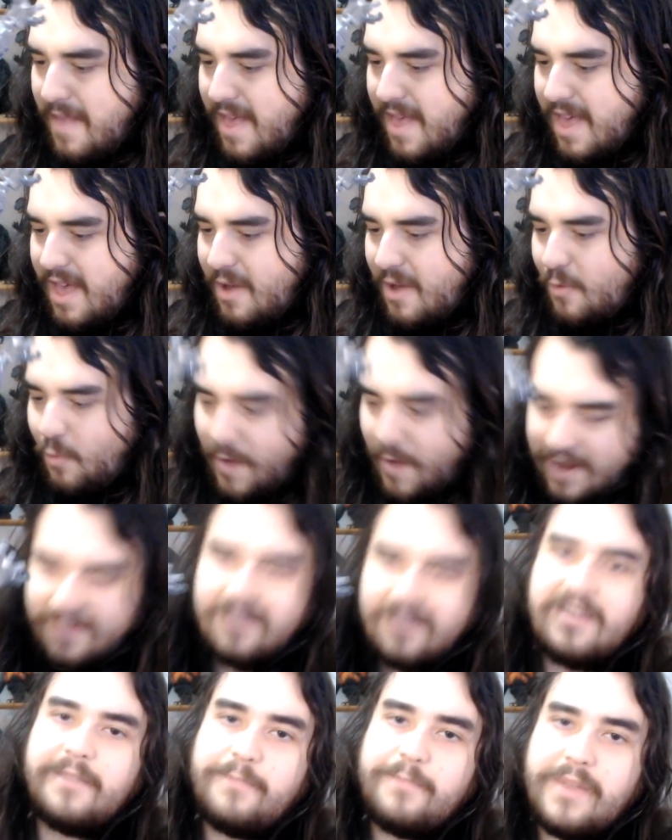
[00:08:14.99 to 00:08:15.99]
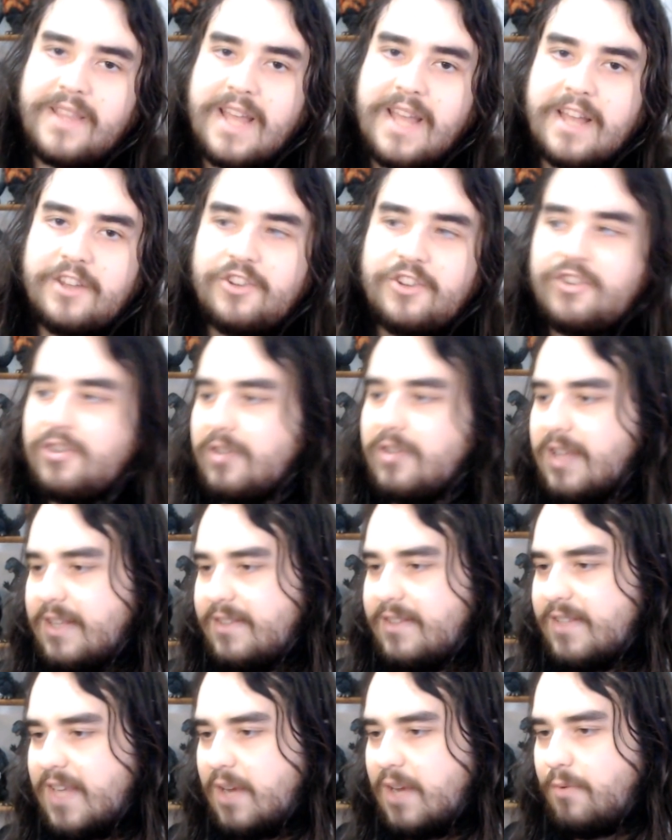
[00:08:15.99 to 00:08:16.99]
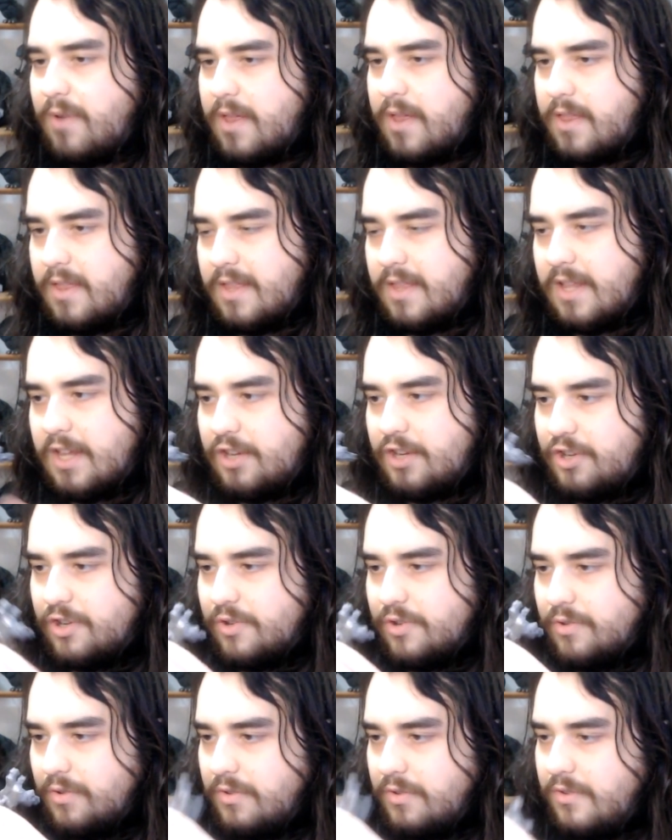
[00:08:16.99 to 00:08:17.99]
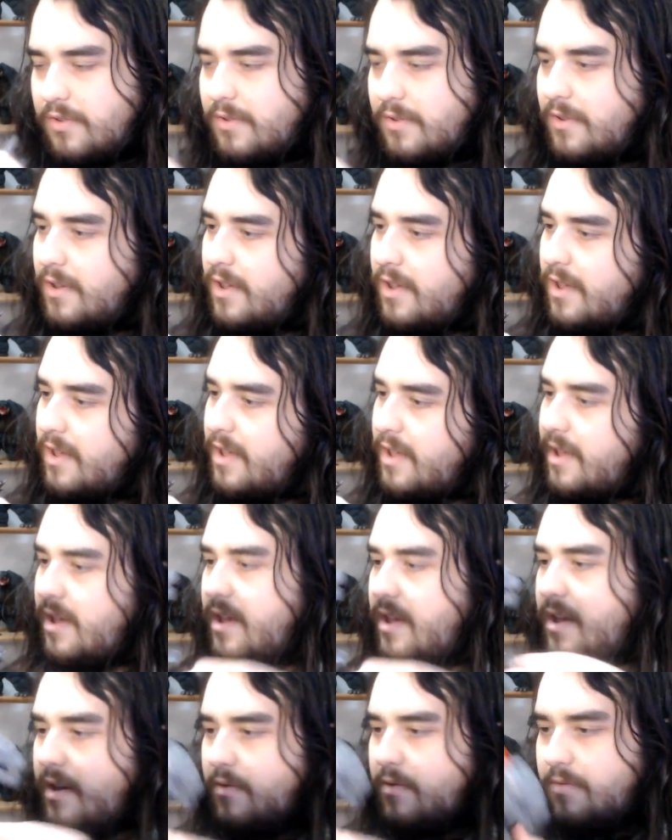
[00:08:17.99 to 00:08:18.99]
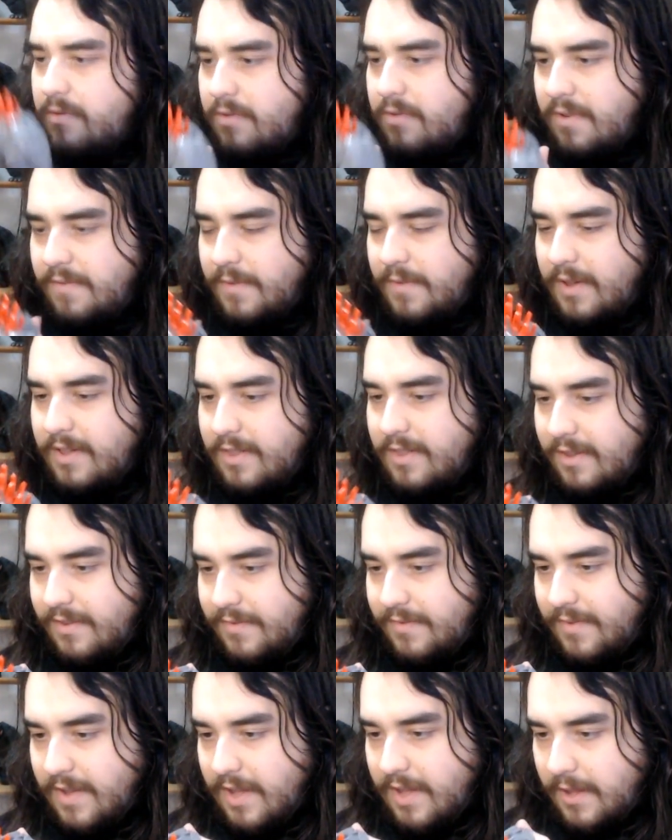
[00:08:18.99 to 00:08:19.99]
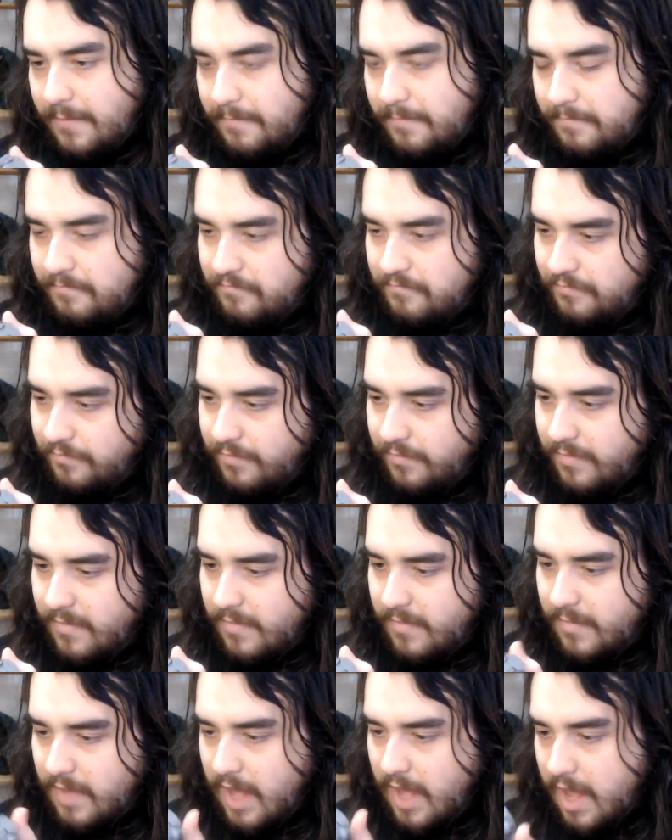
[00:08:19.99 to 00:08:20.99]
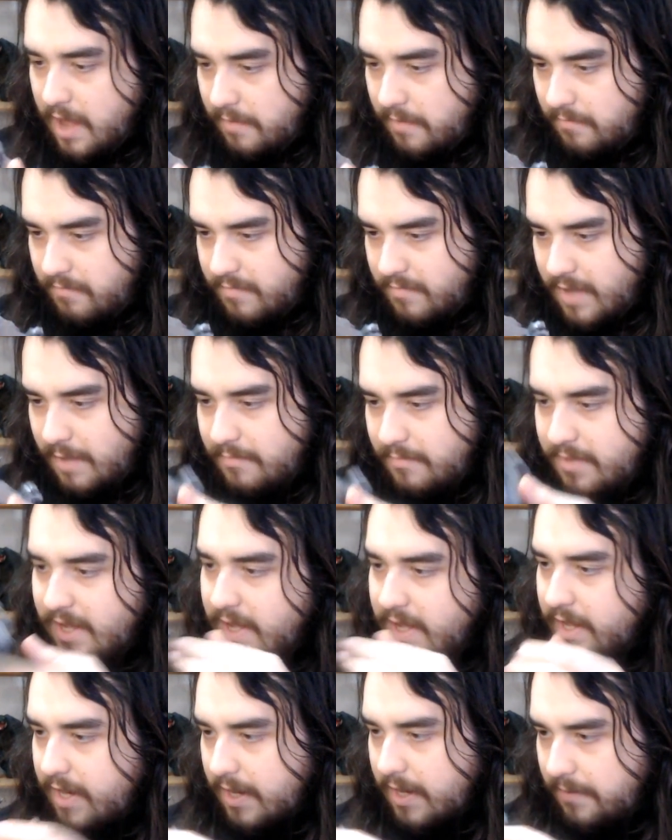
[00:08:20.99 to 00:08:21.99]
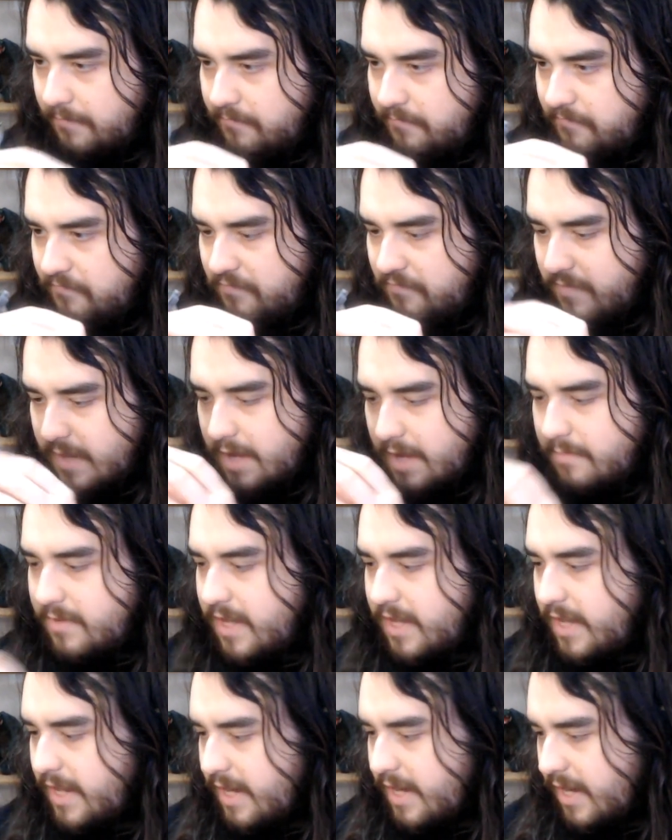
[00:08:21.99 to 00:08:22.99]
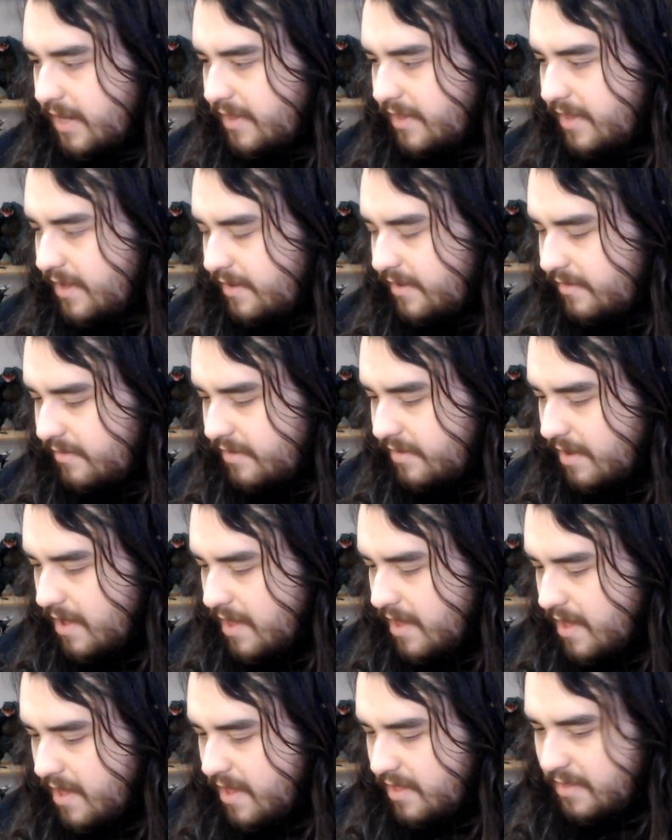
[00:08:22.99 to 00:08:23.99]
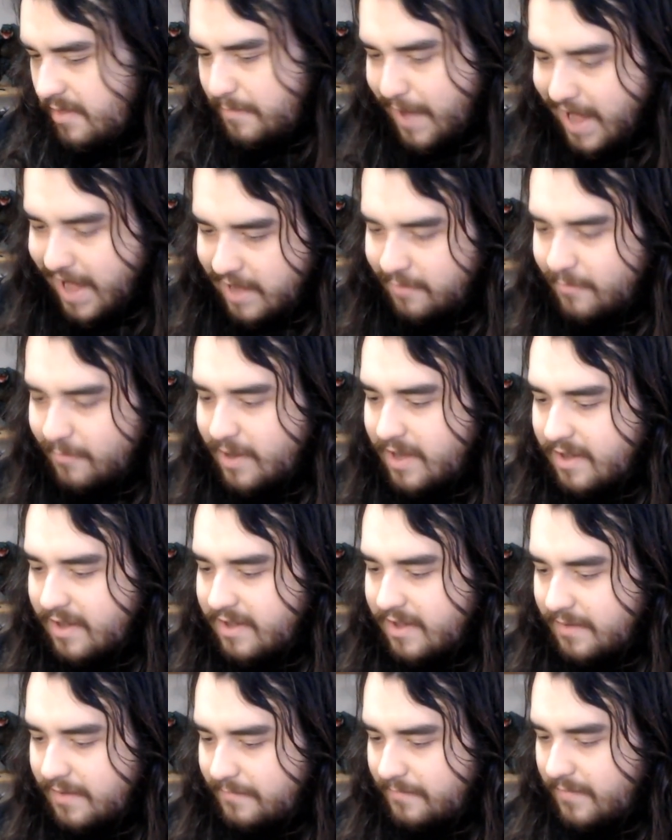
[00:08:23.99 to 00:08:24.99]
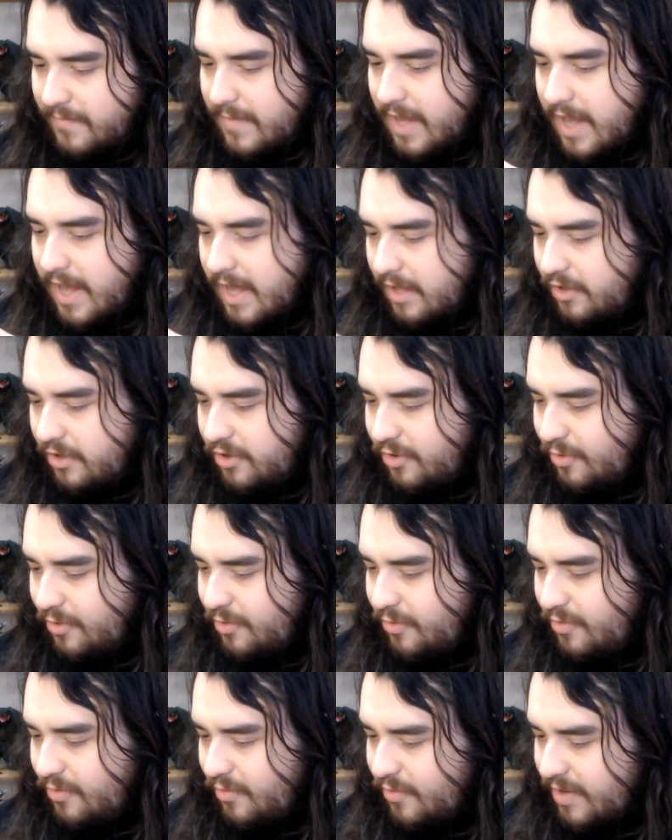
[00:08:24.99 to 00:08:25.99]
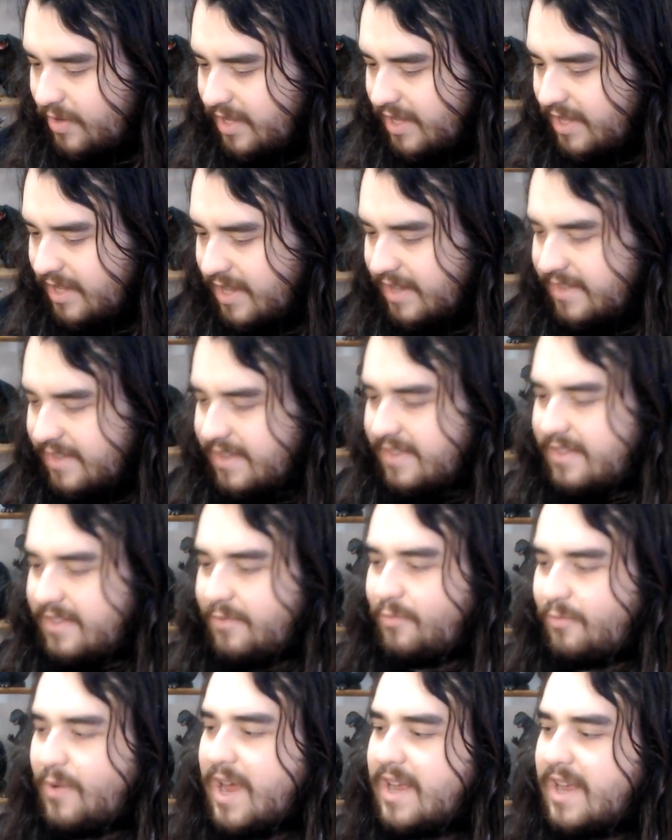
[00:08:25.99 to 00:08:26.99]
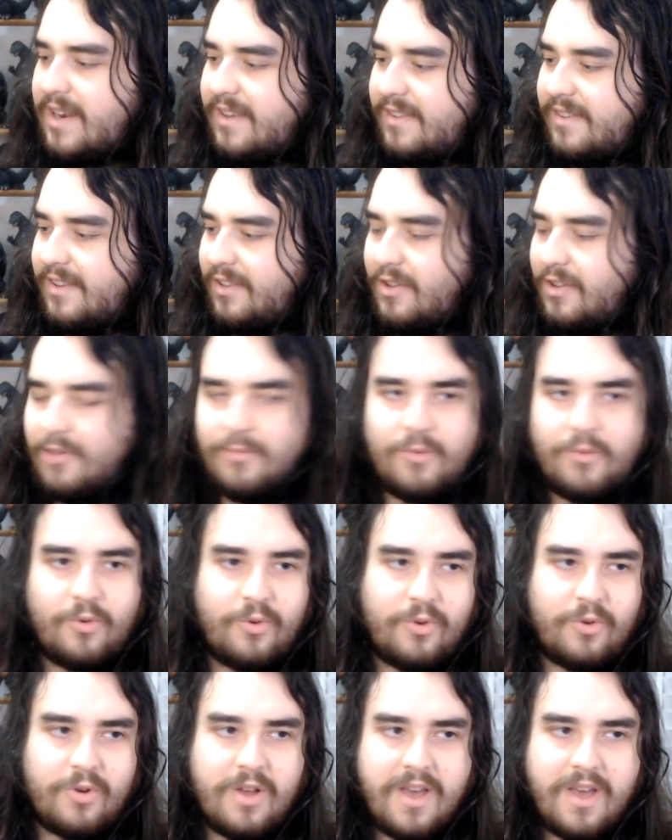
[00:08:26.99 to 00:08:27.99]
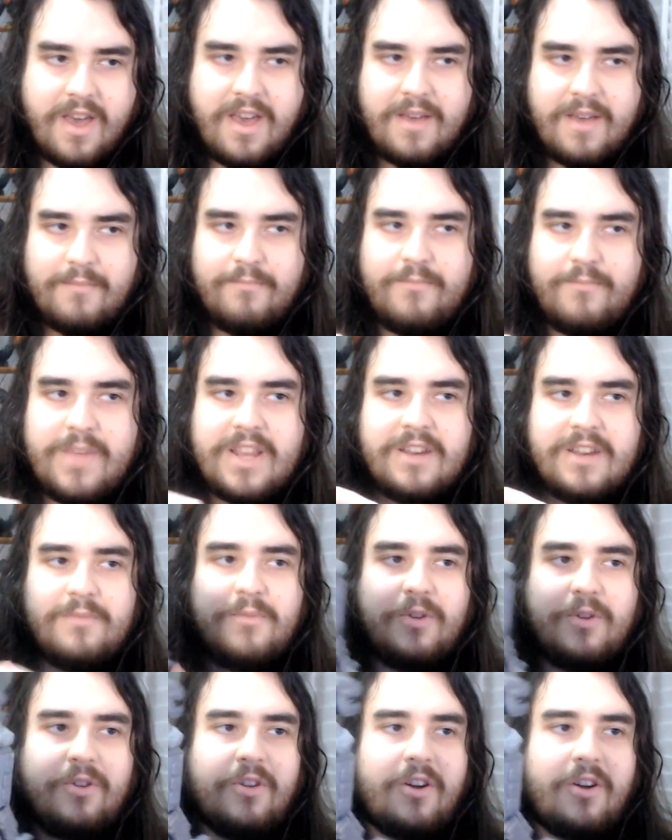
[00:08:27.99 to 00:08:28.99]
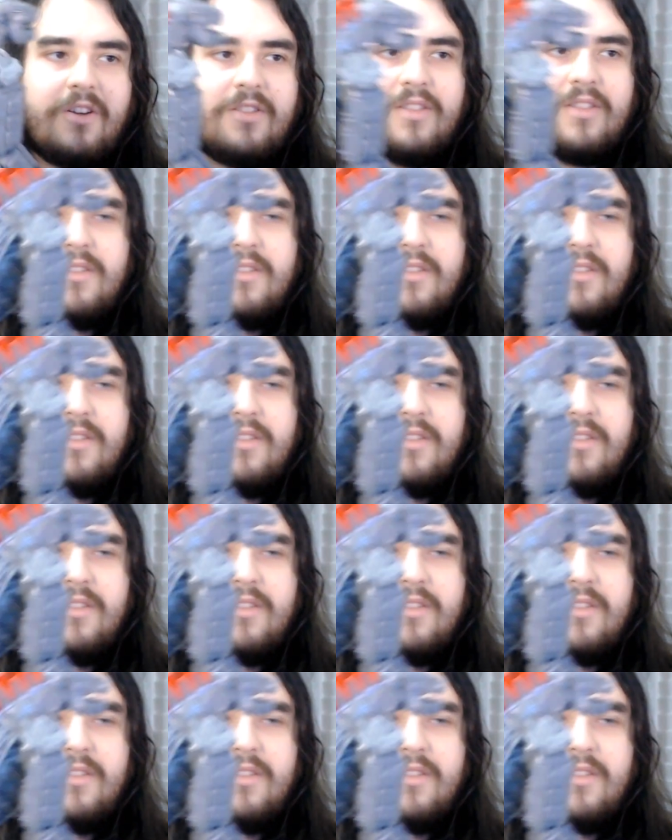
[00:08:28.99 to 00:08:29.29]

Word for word: wasted potential, let's say, rather than issues, what do I think this thing? Yeah, I'm digging it. I'm digging it. There's the paintwork. I do really like that the red is a lot more minimal on the